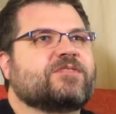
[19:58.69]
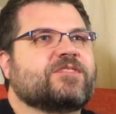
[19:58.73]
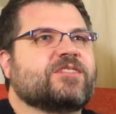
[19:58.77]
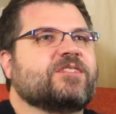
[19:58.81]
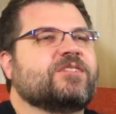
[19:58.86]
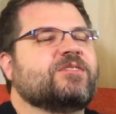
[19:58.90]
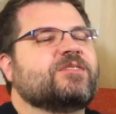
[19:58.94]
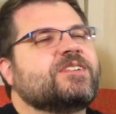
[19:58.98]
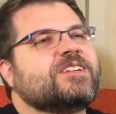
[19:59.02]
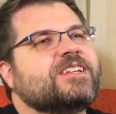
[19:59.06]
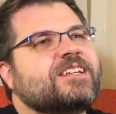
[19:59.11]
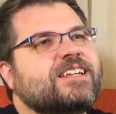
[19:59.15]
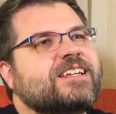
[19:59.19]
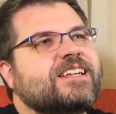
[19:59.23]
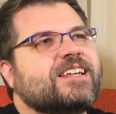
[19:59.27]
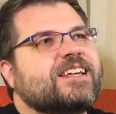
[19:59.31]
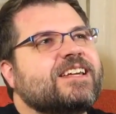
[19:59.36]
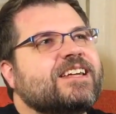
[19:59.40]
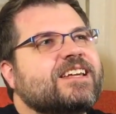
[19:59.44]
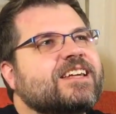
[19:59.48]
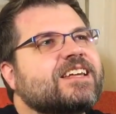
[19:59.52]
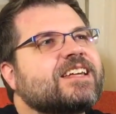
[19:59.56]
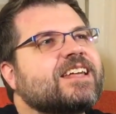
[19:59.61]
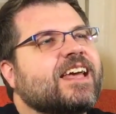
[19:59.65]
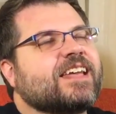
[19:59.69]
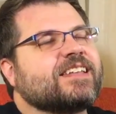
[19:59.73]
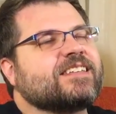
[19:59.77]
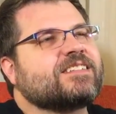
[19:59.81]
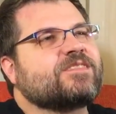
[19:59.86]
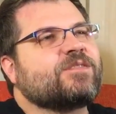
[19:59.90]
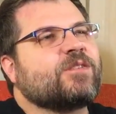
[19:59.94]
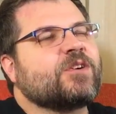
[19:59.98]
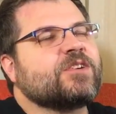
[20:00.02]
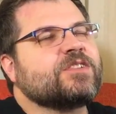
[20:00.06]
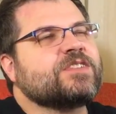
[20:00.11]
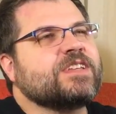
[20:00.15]
So as
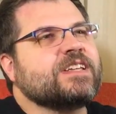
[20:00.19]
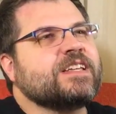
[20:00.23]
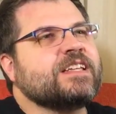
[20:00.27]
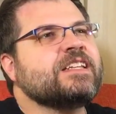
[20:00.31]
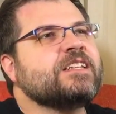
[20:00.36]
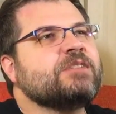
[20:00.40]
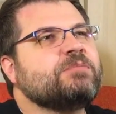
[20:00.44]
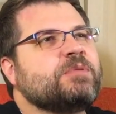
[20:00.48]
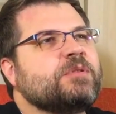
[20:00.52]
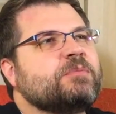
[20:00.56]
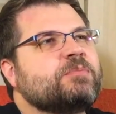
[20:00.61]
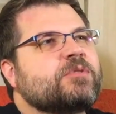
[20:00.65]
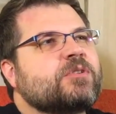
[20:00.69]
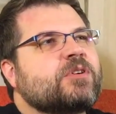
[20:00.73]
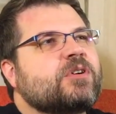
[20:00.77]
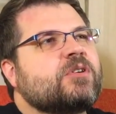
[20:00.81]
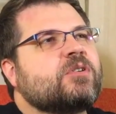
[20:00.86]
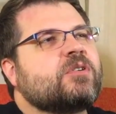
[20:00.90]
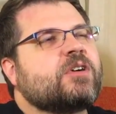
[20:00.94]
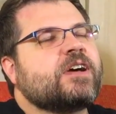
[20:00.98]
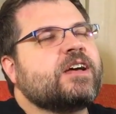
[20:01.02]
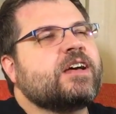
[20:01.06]
far as indie people go,